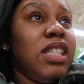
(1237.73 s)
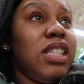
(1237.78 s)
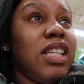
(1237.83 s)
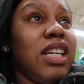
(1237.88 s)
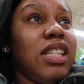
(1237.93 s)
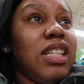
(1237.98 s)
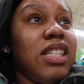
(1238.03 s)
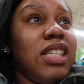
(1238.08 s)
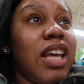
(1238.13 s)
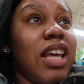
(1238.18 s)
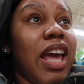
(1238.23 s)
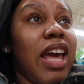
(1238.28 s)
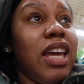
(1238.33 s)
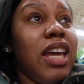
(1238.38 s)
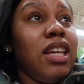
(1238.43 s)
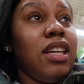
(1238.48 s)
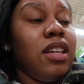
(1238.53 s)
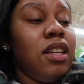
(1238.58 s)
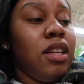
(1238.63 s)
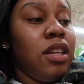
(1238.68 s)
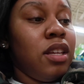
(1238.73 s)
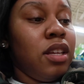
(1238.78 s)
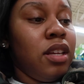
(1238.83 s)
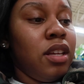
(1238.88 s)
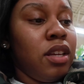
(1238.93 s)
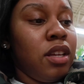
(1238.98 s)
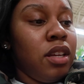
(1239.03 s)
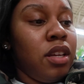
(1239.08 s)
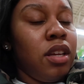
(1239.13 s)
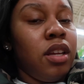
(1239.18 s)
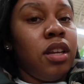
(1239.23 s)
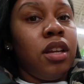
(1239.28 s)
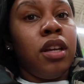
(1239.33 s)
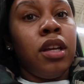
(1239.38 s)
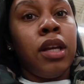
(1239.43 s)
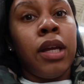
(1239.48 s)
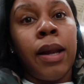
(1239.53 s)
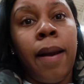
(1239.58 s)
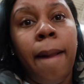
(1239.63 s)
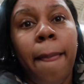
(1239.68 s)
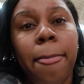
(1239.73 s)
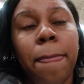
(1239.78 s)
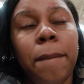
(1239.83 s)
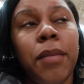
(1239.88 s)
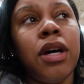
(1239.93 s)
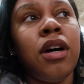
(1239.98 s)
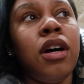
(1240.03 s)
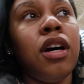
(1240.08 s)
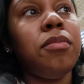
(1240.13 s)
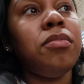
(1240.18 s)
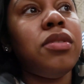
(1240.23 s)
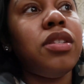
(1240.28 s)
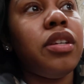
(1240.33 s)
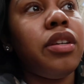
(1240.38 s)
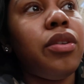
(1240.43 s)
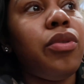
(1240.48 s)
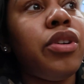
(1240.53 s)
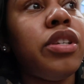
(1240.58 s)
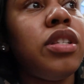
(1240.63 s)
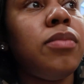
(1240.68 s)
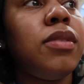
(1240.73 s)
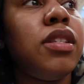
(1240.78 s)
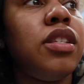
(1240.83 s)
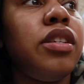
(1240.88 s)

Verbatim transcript: six to eight um Christmas